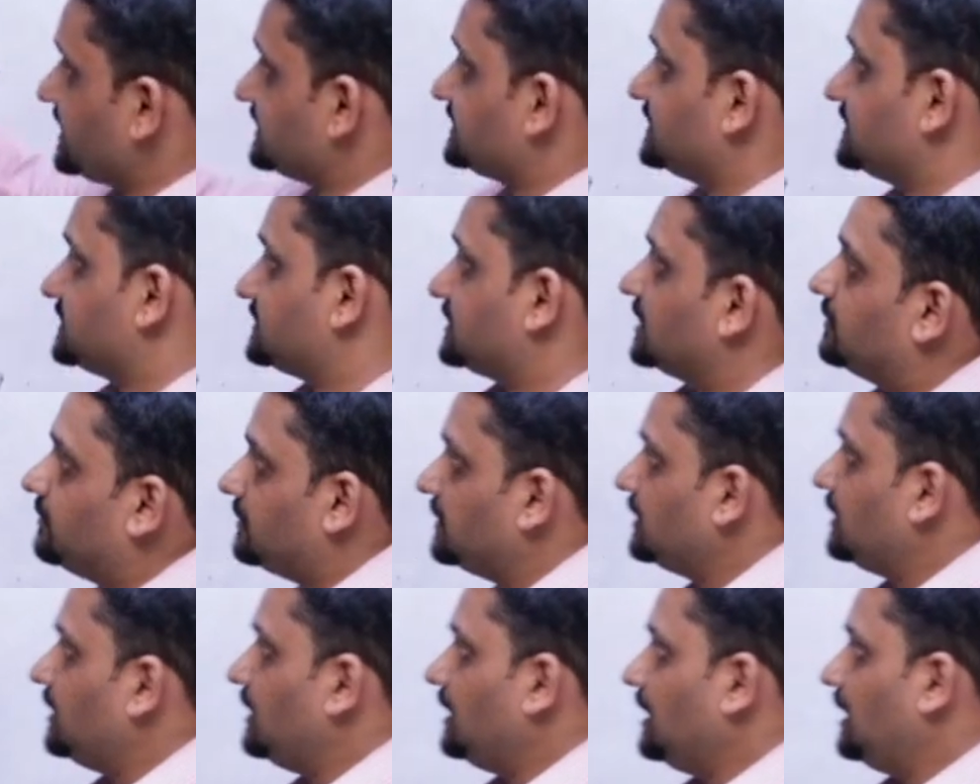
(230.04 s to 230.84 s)
system.
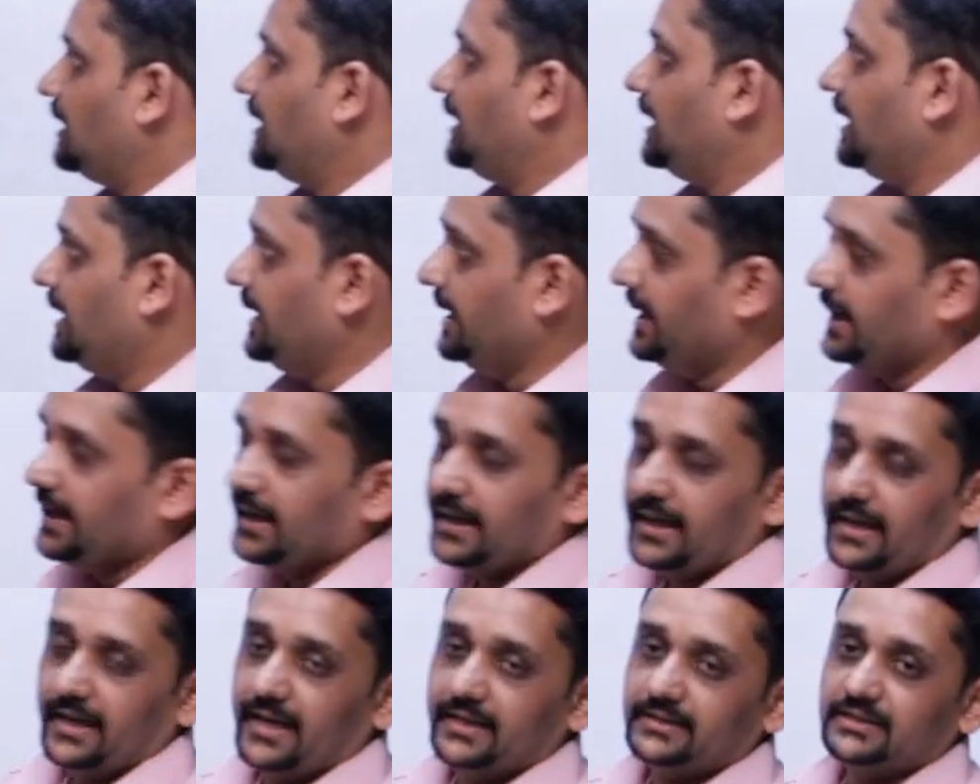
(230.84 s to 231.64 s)

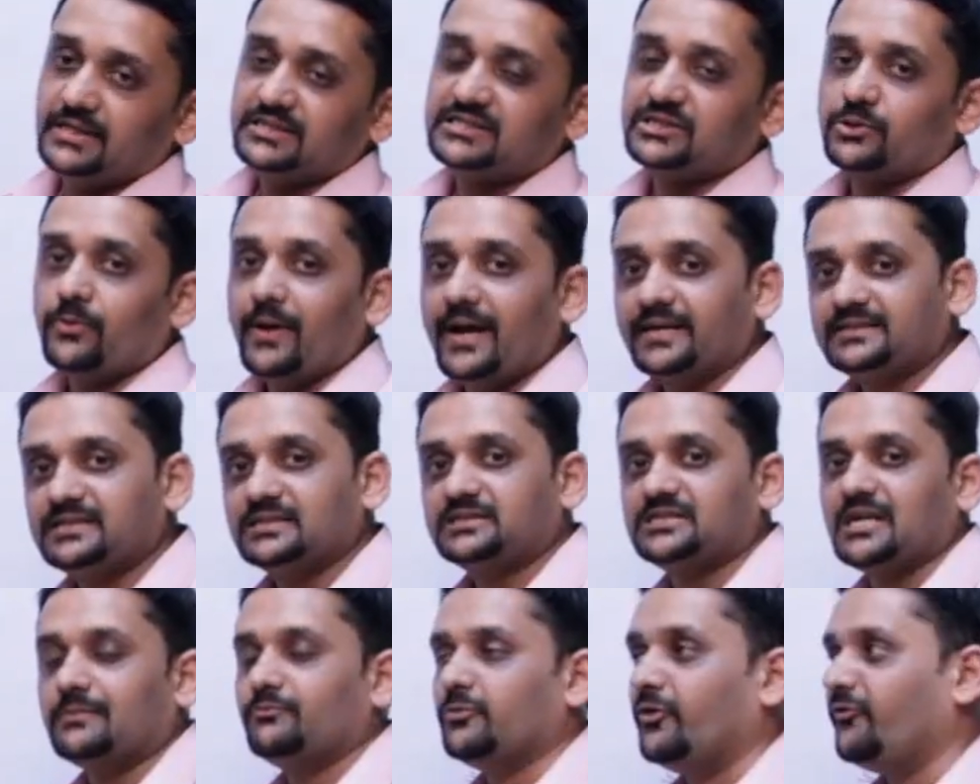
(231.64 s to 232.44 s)
In the square
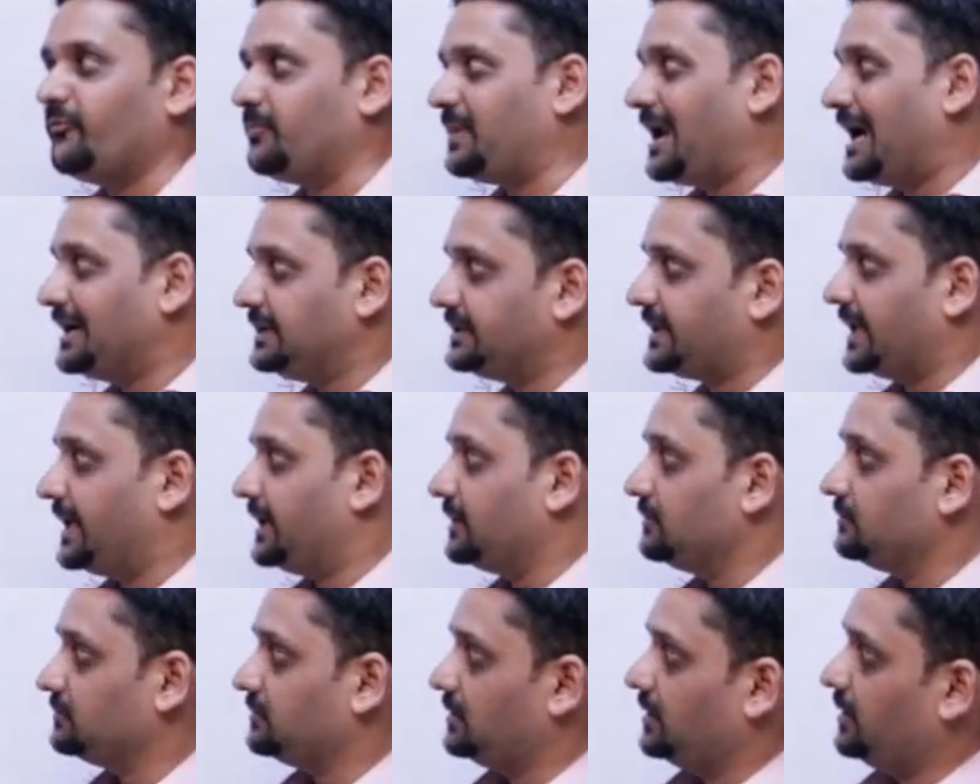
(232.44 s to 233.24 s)
system of
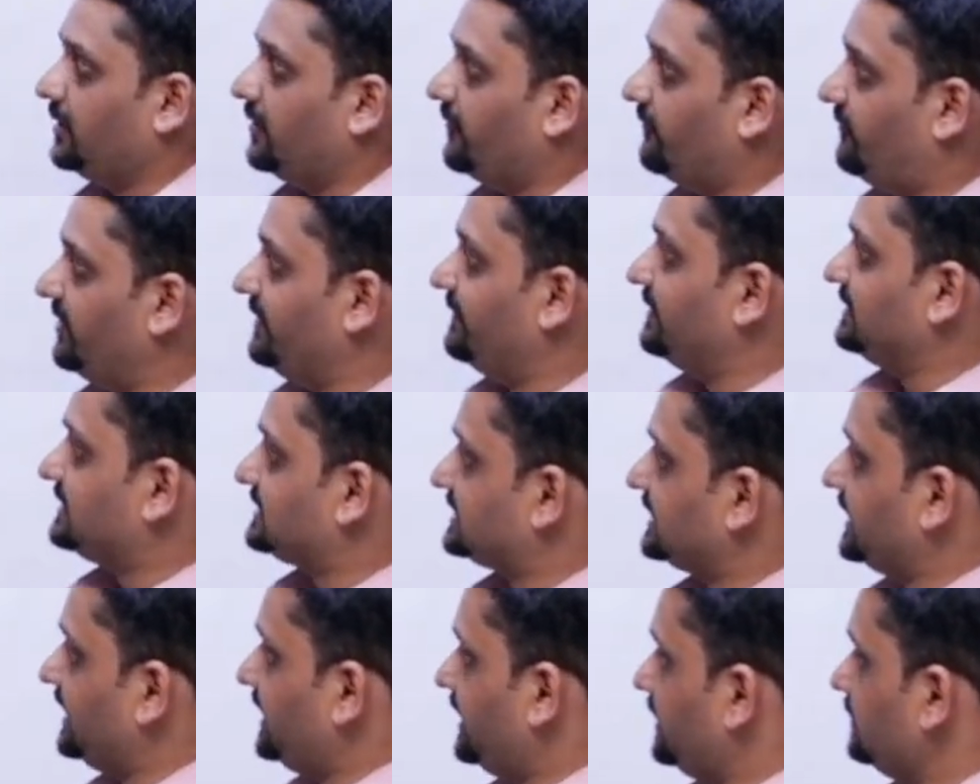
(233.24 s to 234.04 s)
planting, we will
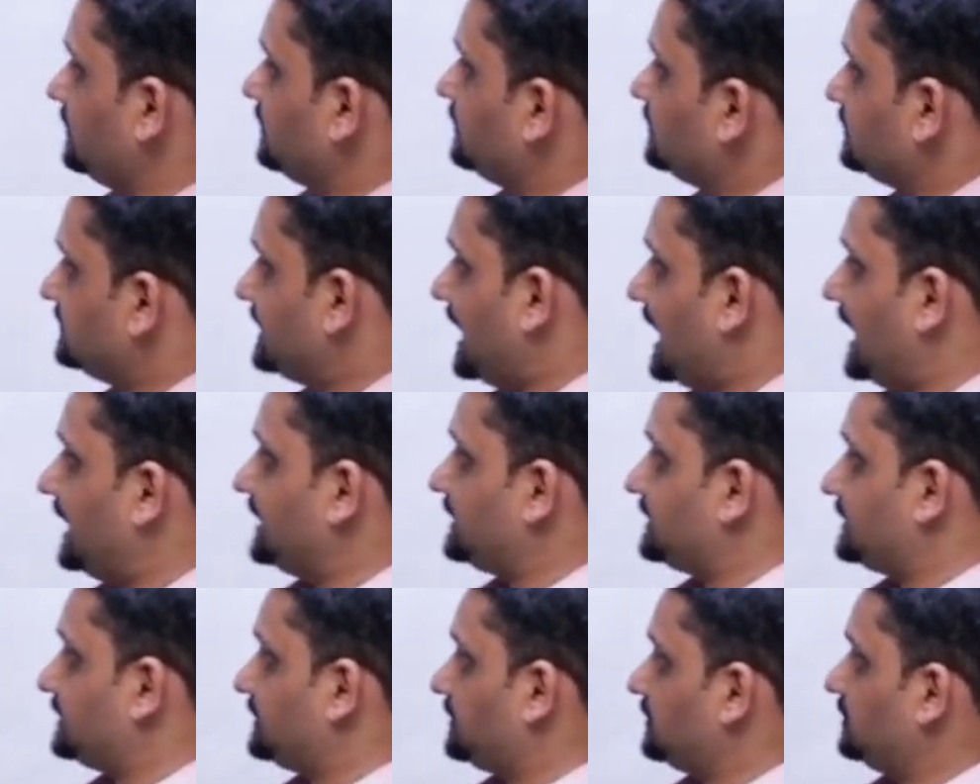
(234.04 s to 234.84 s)
see
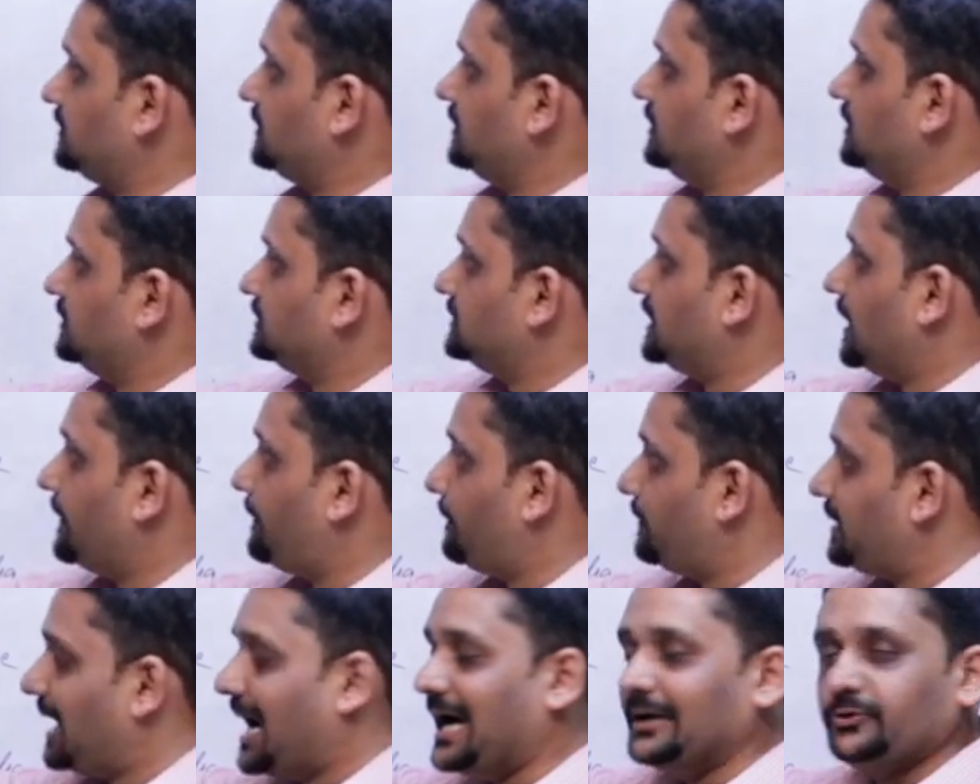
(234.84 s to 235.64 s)
that the
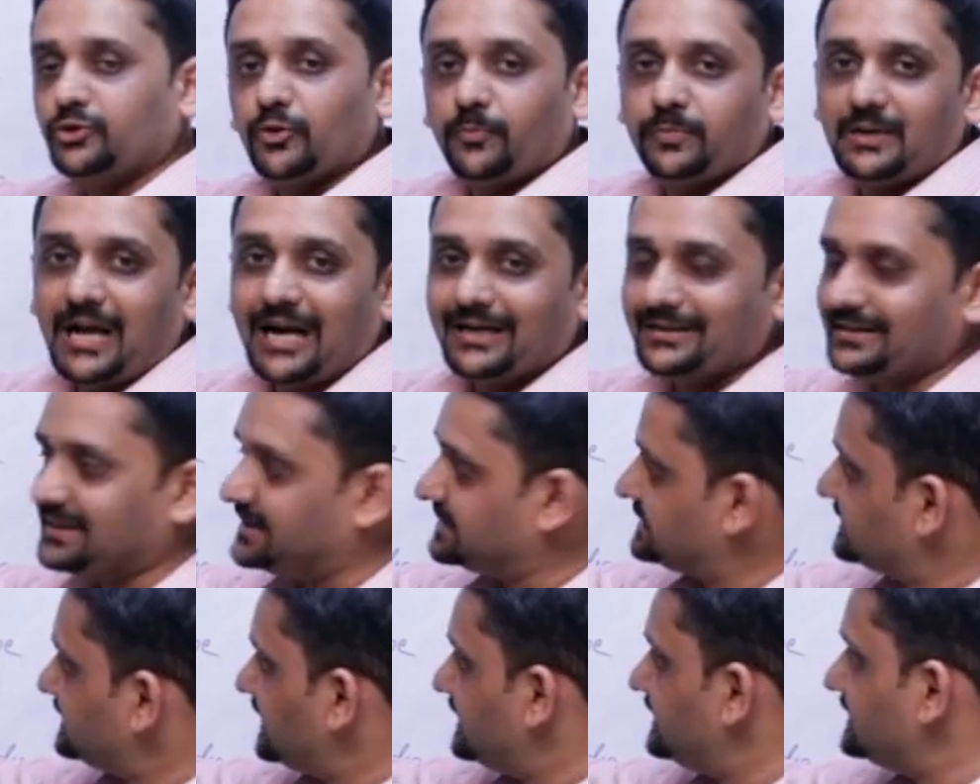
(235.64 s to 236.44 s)
plant to plant
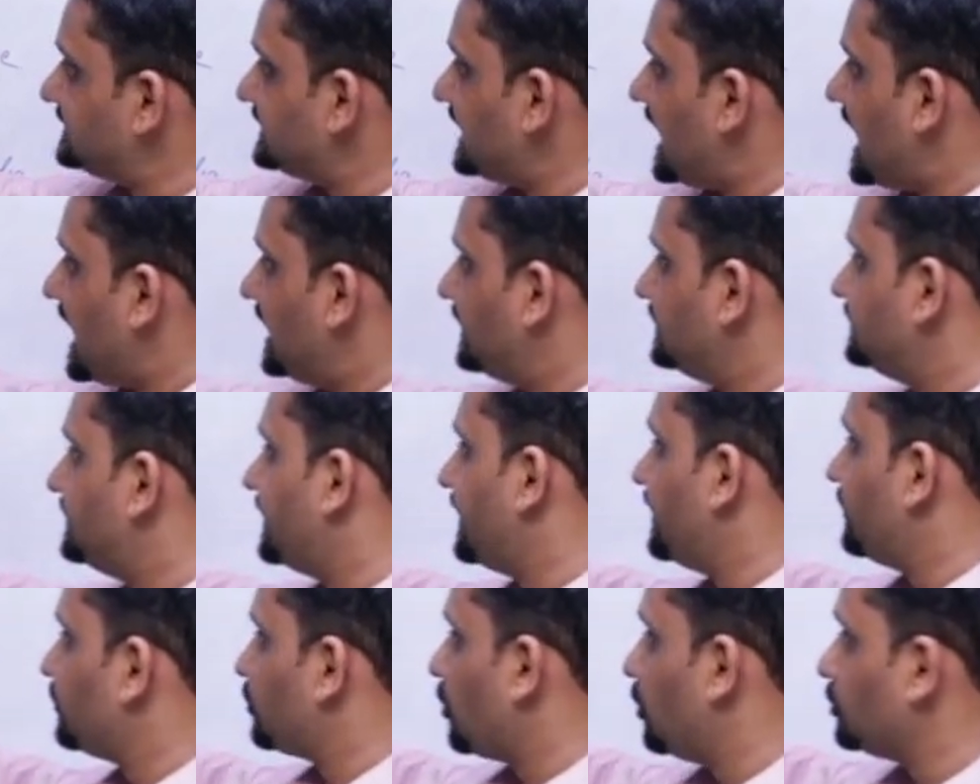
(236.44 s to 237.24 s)
distance and
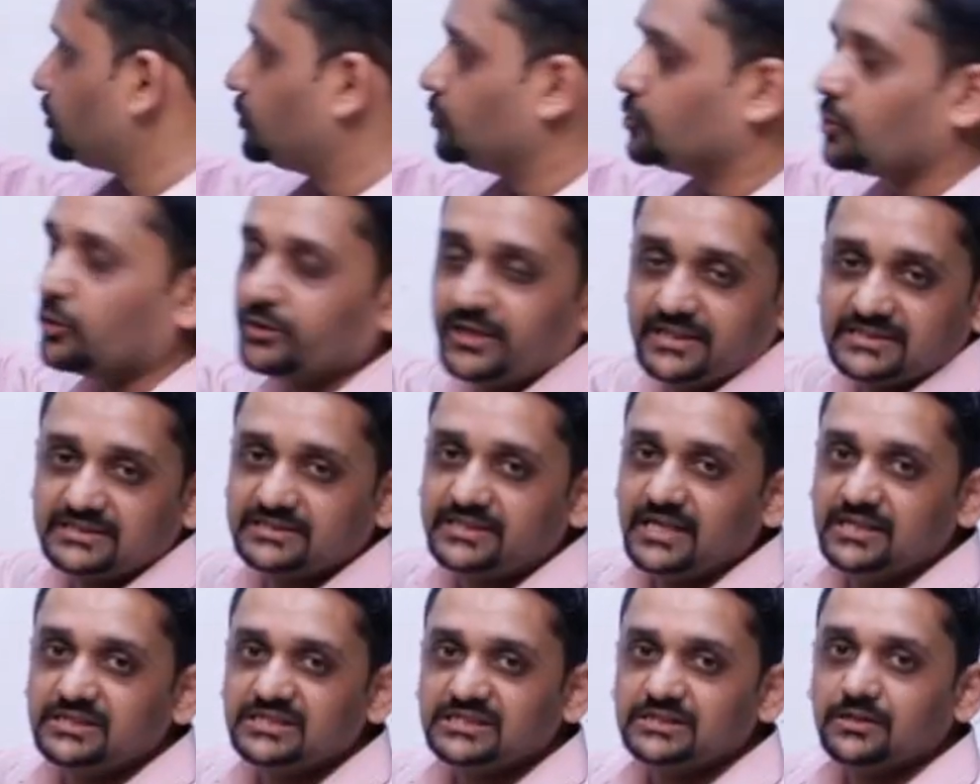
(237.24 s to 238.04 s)
the row to row
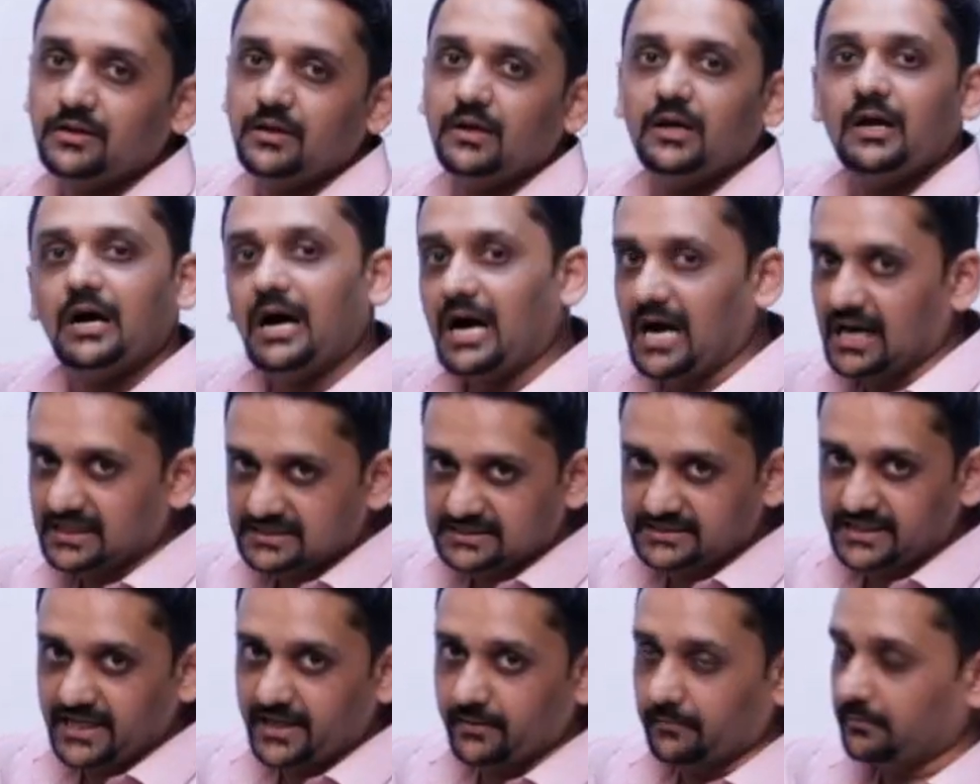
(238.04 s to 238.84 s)
distance are
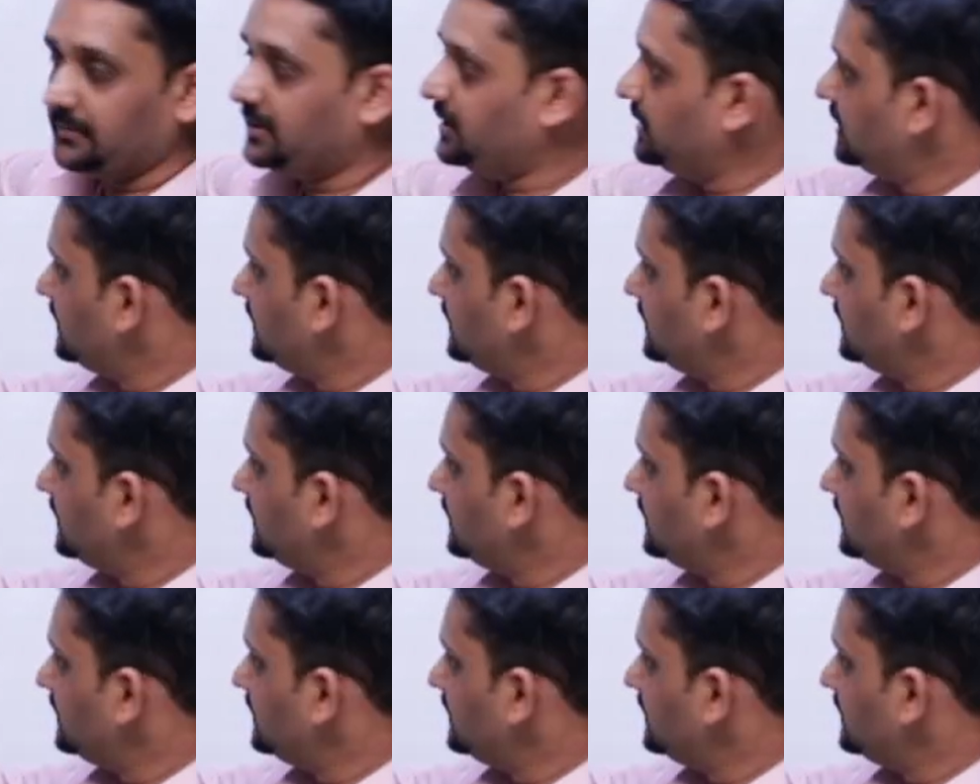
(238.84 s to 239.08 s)
same.